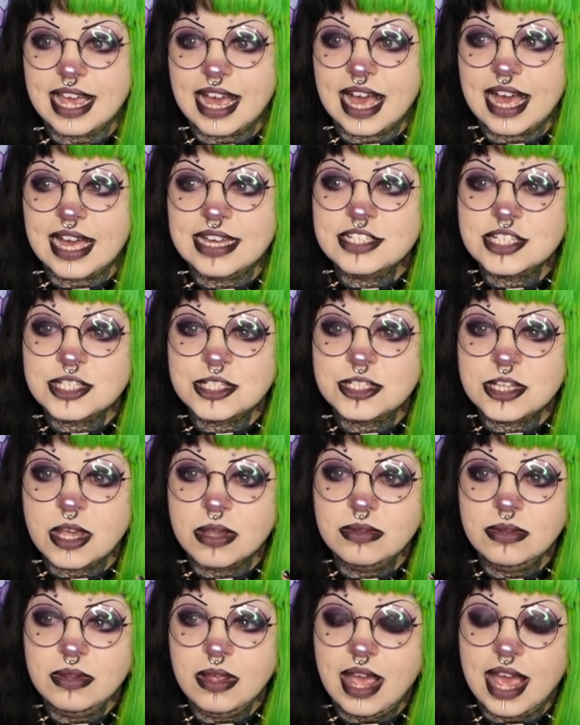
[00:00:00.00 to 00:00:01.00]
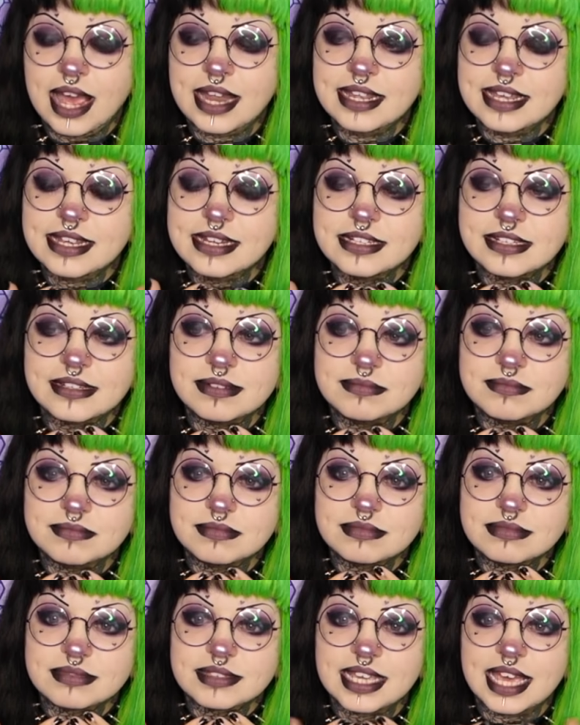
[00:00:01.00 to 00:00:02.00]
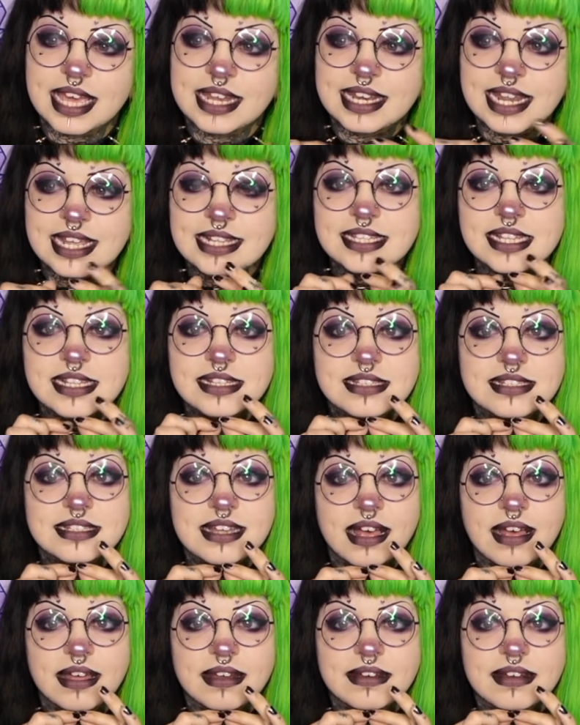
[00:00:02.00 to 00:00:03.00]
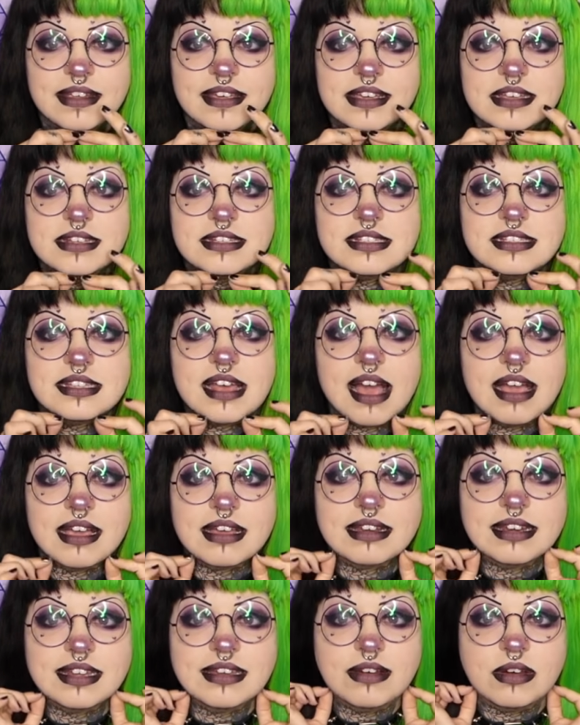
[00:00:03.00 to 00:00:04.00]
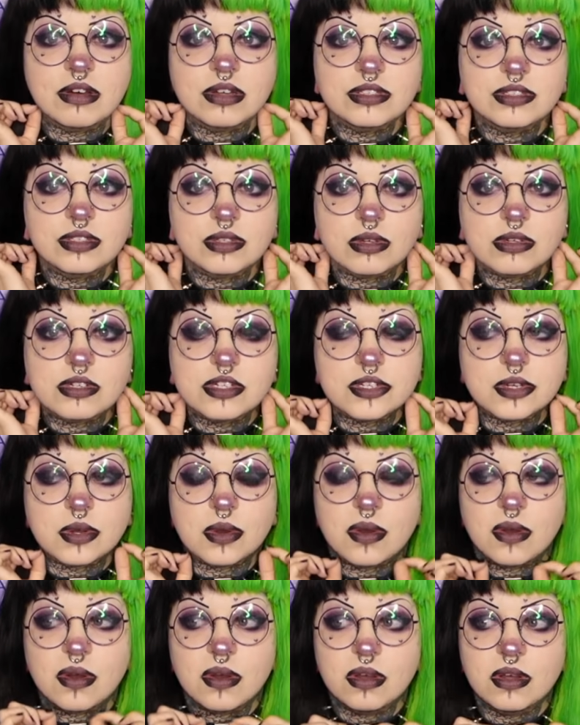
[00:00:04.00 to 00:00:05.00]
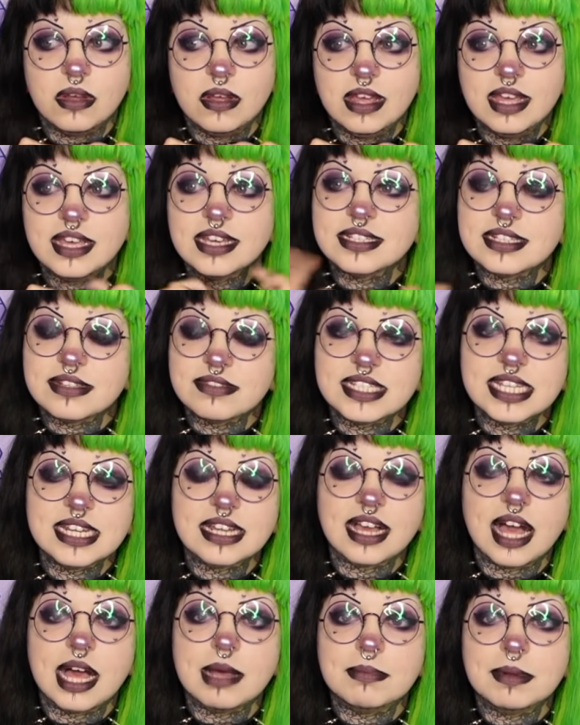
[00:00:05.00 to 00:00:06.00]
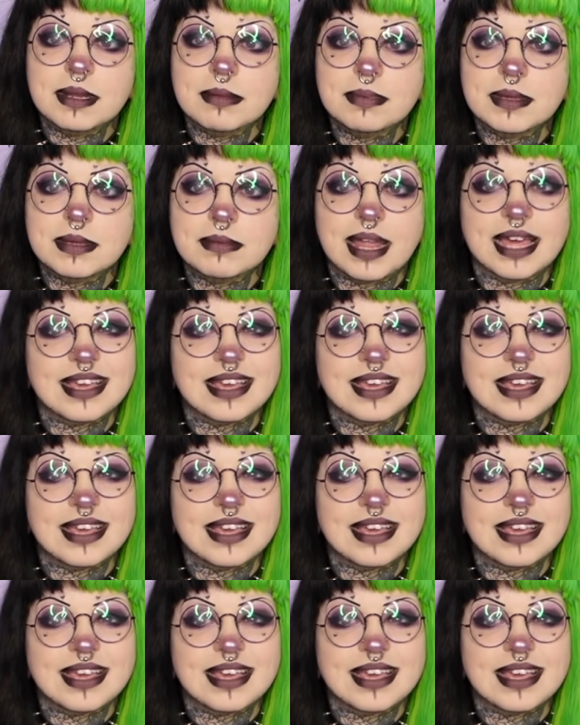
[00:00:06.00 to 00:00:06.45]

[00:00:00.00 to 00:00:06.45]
I just don't, and it, unless it's done exactly on your jaw, because I've seen a couple of people,